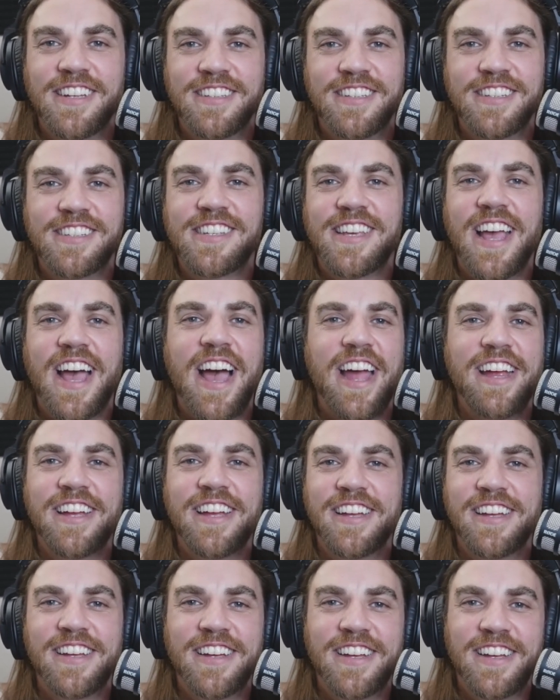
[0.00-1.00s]
This guy,
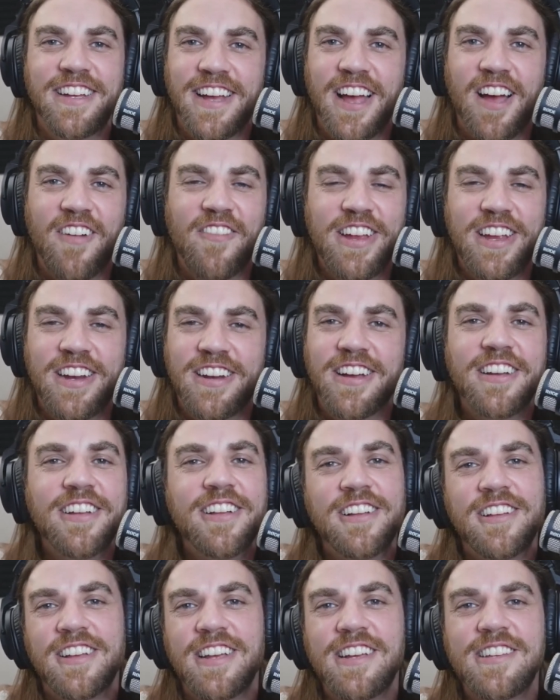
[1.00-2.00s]
I mean,
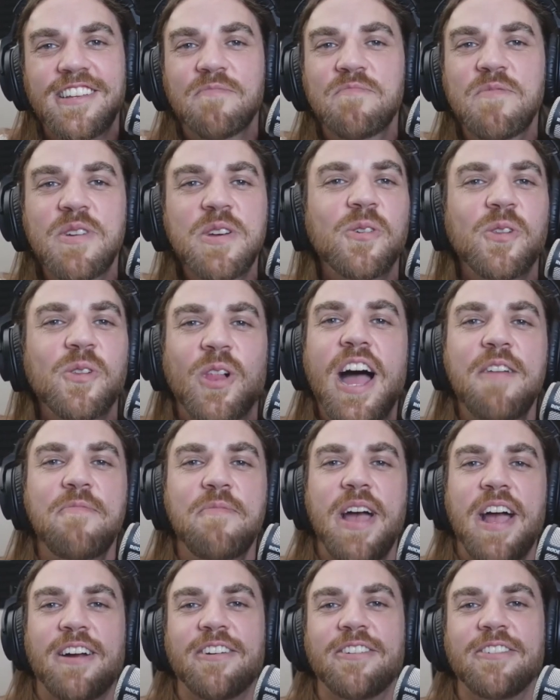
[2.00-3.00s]
he's a middle
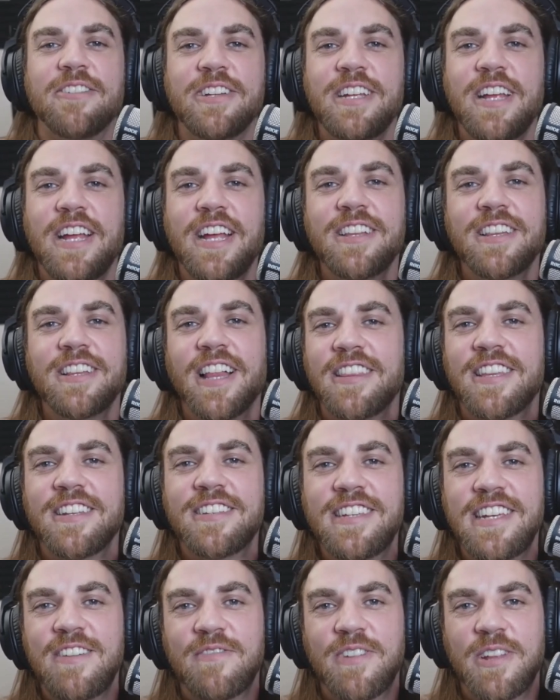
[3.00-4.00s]
linebacker. He led the
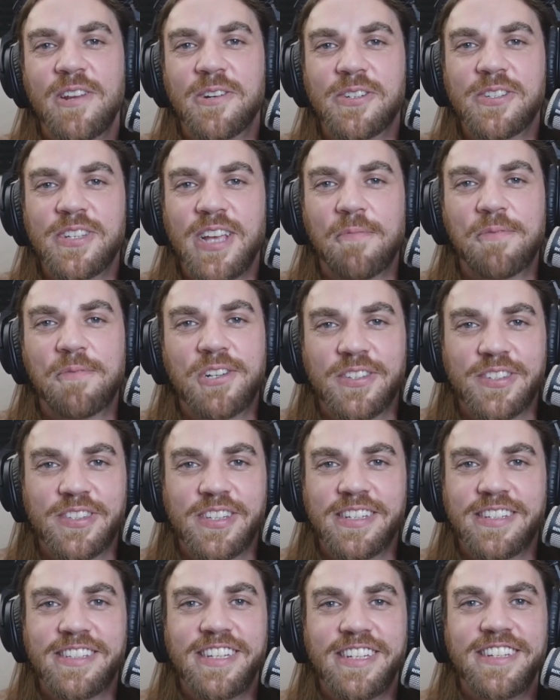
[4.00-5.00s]
team in interceptions
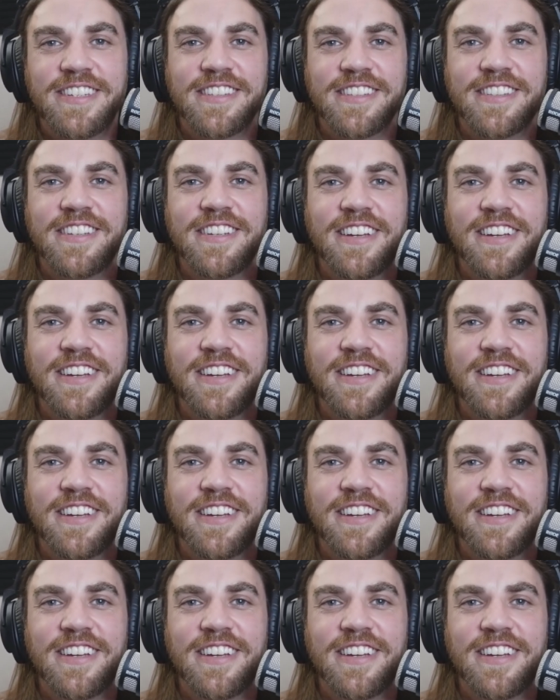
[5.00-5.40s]
this season.